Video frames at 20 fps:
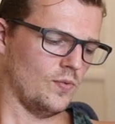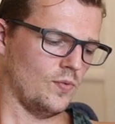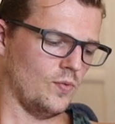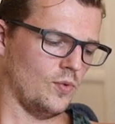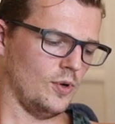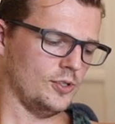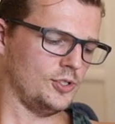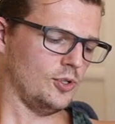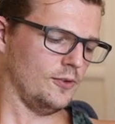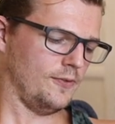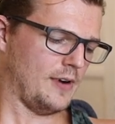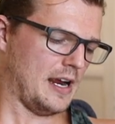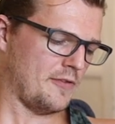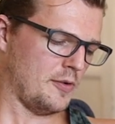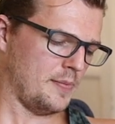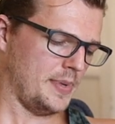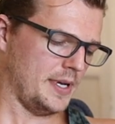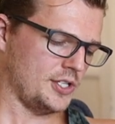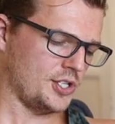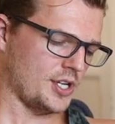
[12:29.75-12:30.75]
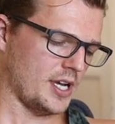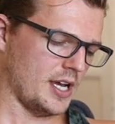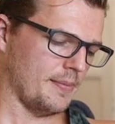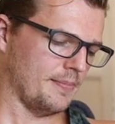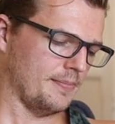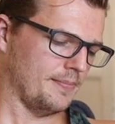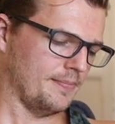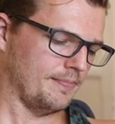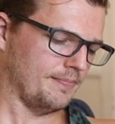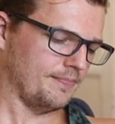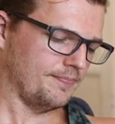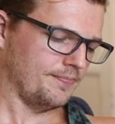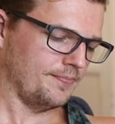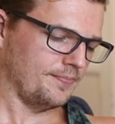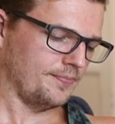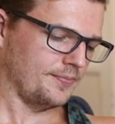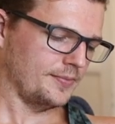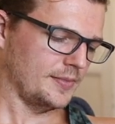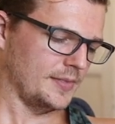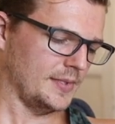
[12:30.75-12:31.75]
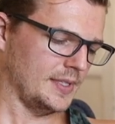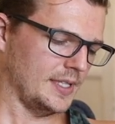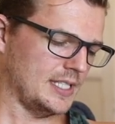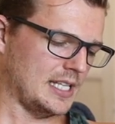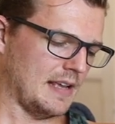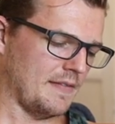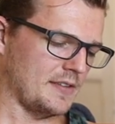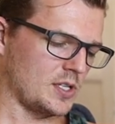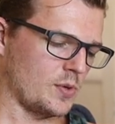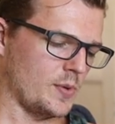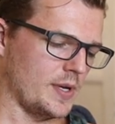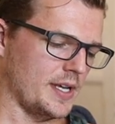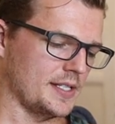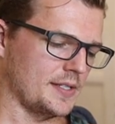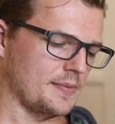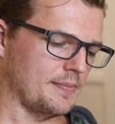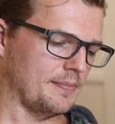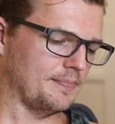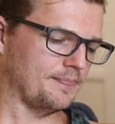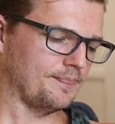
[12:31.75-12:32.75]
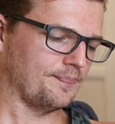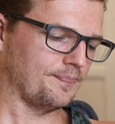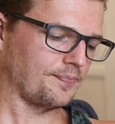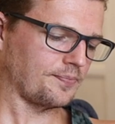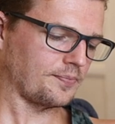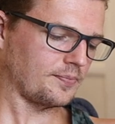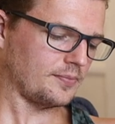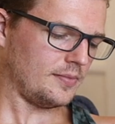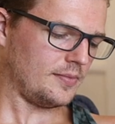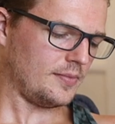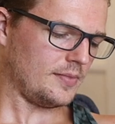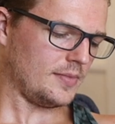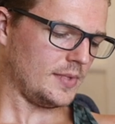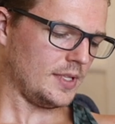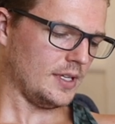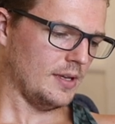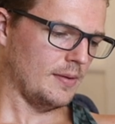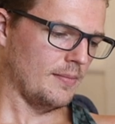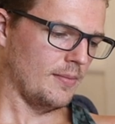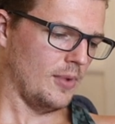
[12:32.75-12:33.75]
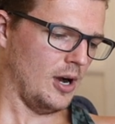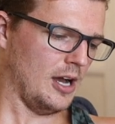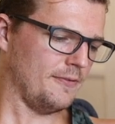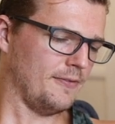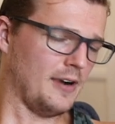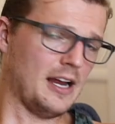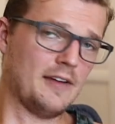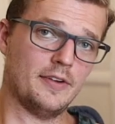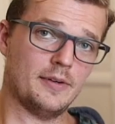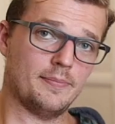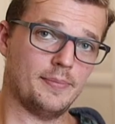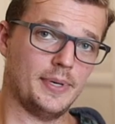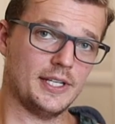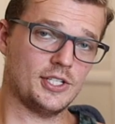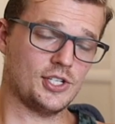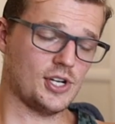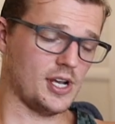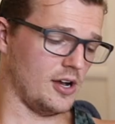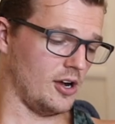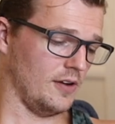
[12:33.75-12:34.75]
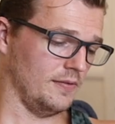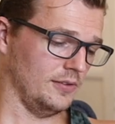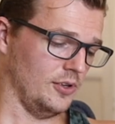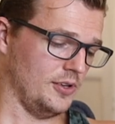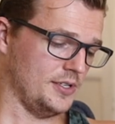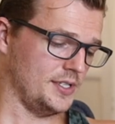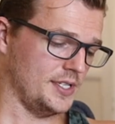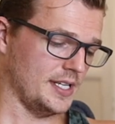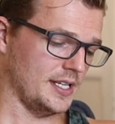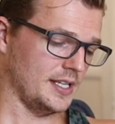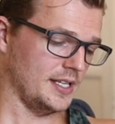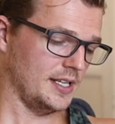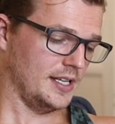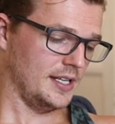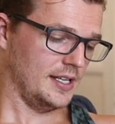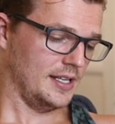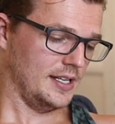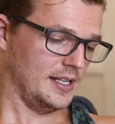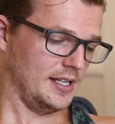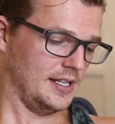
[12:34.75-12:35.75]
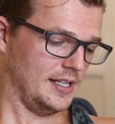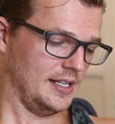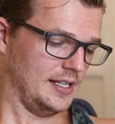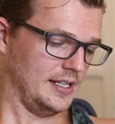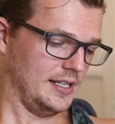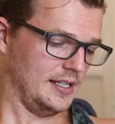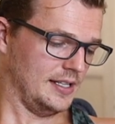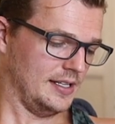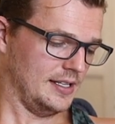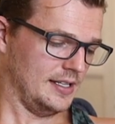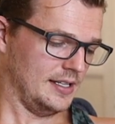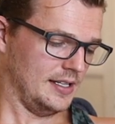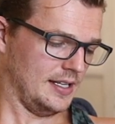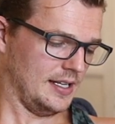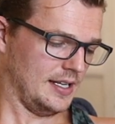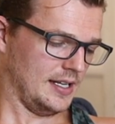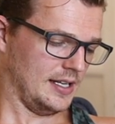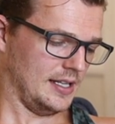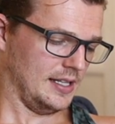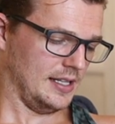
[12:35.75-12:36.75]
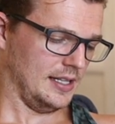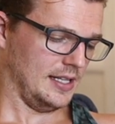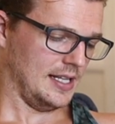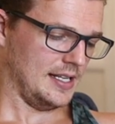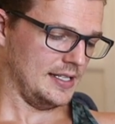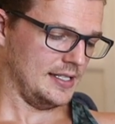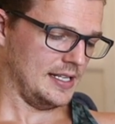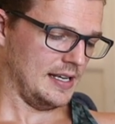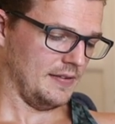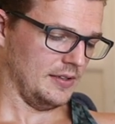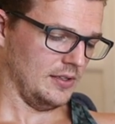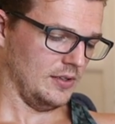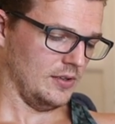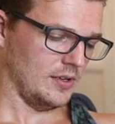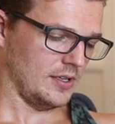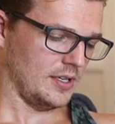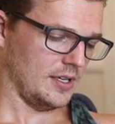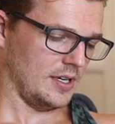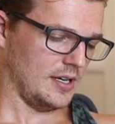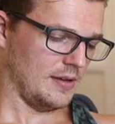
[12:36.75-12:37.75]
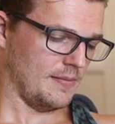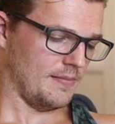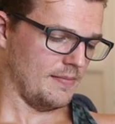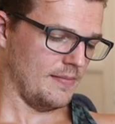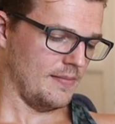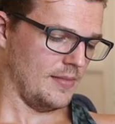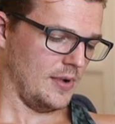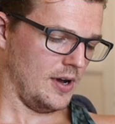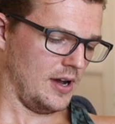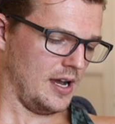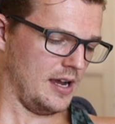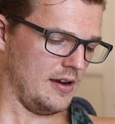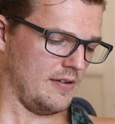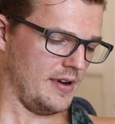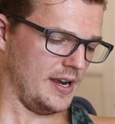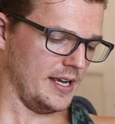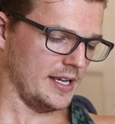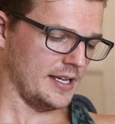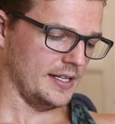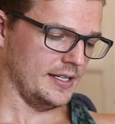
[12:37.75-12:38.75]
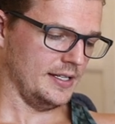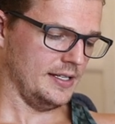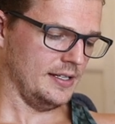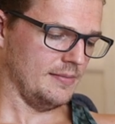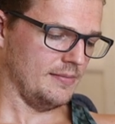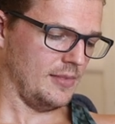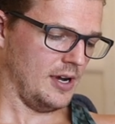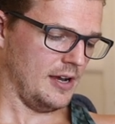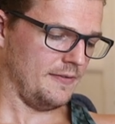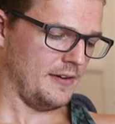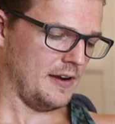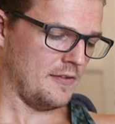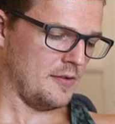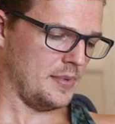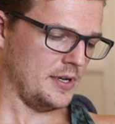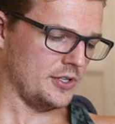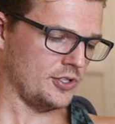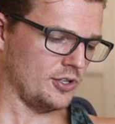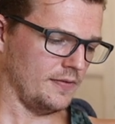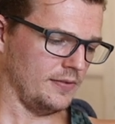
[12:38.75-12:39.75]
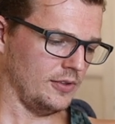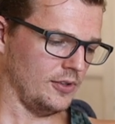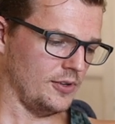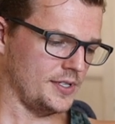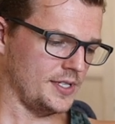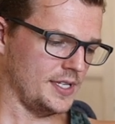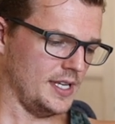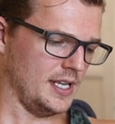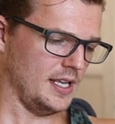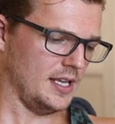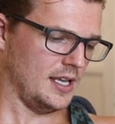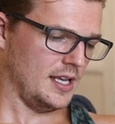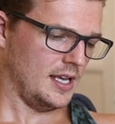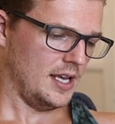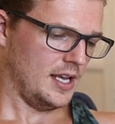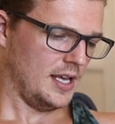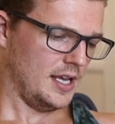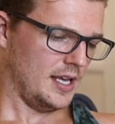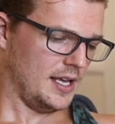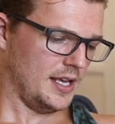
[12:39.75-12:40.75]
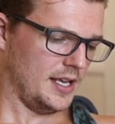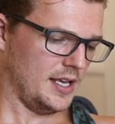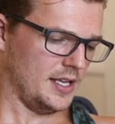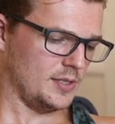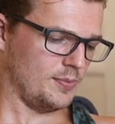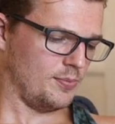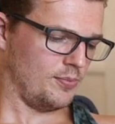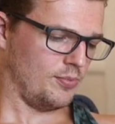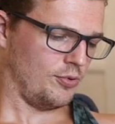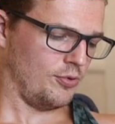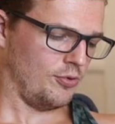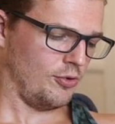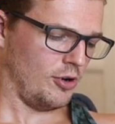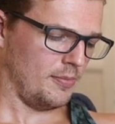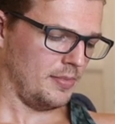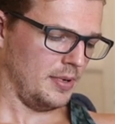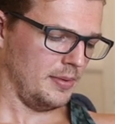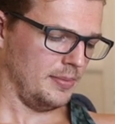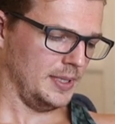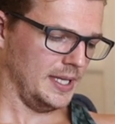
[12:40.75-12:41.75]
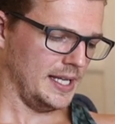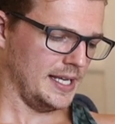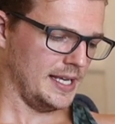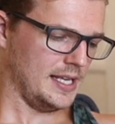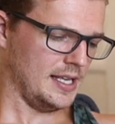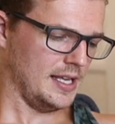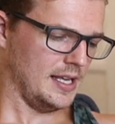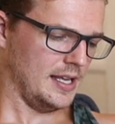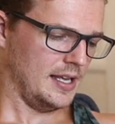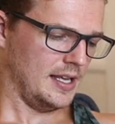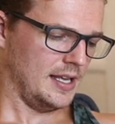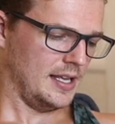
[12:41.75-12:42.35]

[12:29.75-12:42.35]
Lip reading: What's your favorite picture? Have a squeeze. My favorite picture of Lucy. Let's have a look. I reckon my favorite picture of Lucy is probably